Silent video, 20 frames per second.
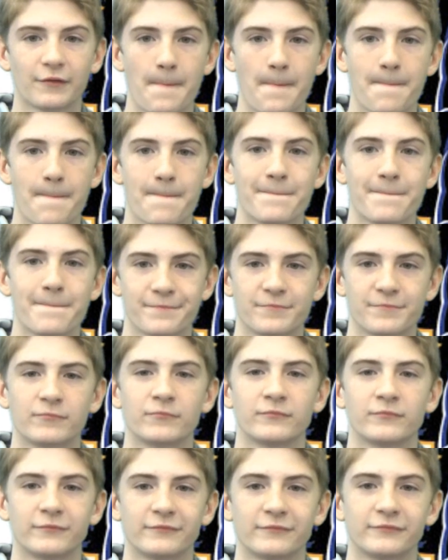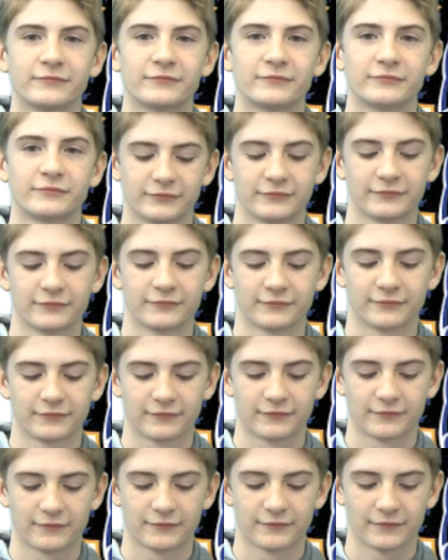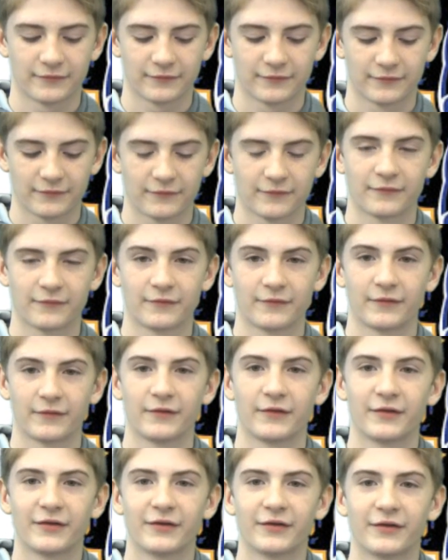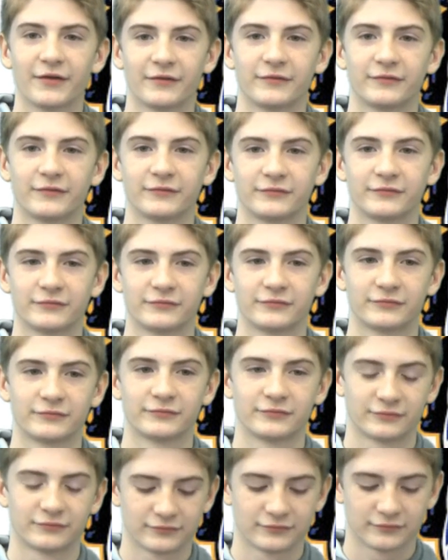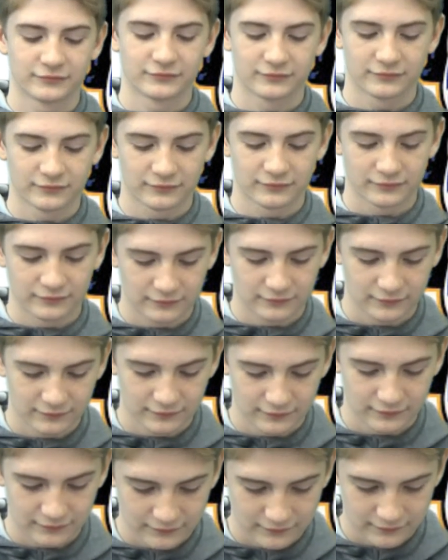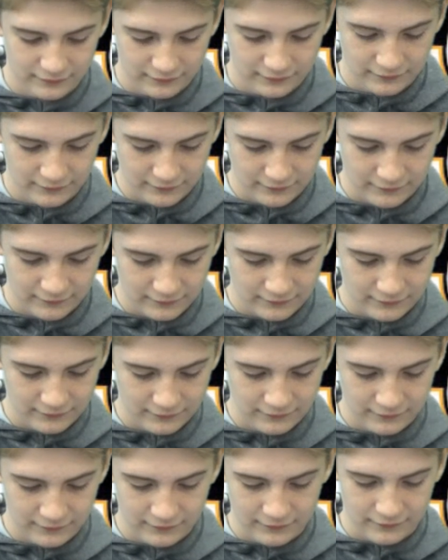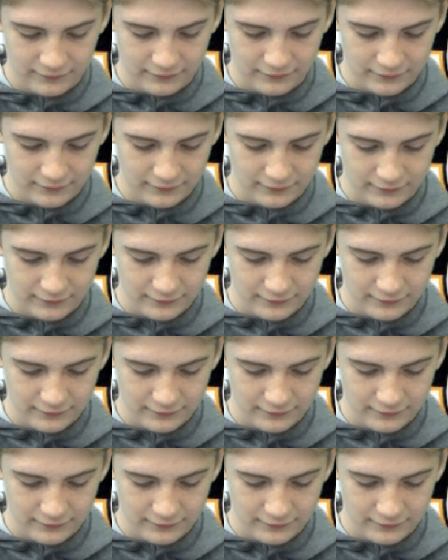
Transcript: (silent)